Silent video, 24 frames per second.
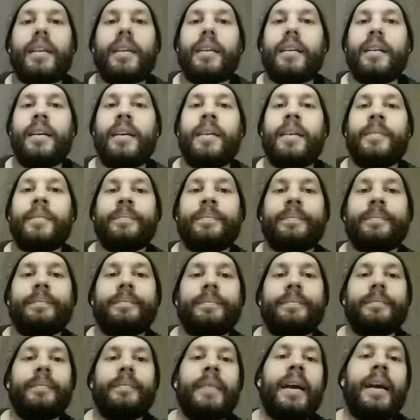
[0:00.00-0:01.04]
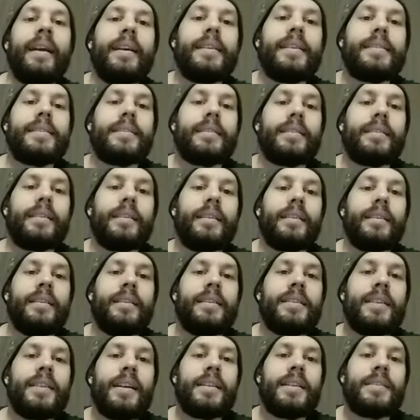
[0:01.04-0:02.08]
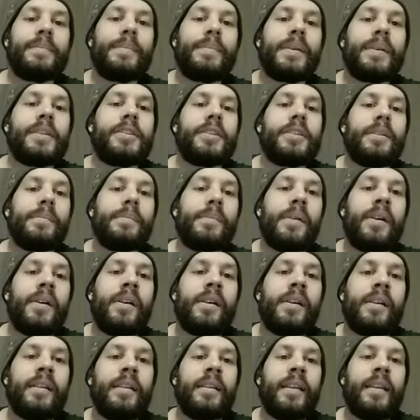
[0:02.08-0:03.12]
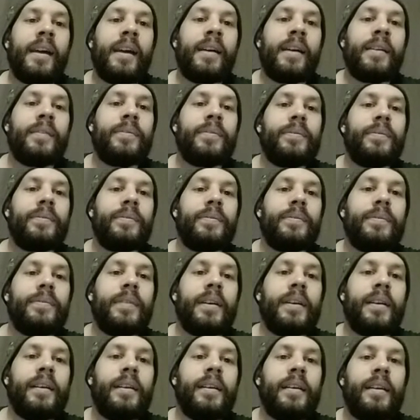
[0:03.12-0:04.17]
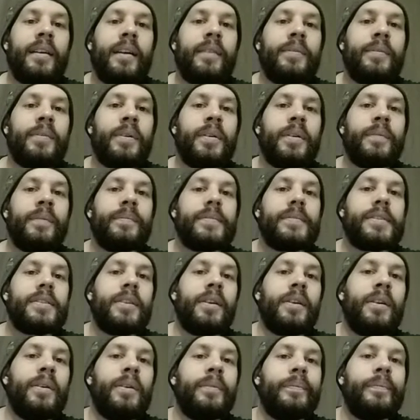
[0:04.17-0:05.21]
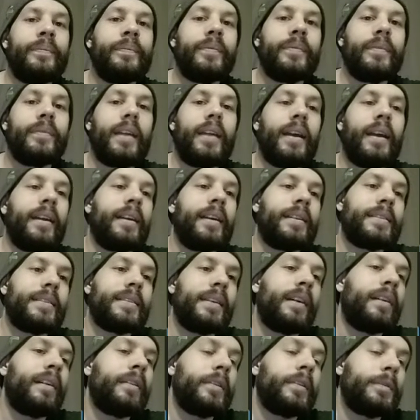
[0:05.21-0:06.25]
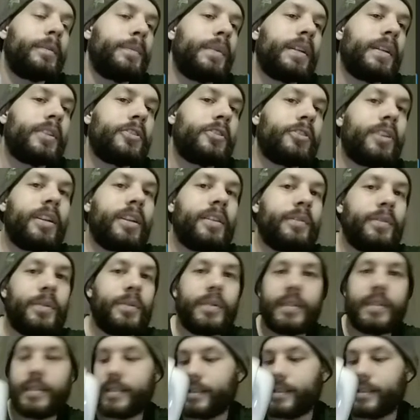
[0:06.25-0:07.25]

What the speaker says: But I guess he's got his bishop on f4. So I guess, yeah, it would be a trade of queens.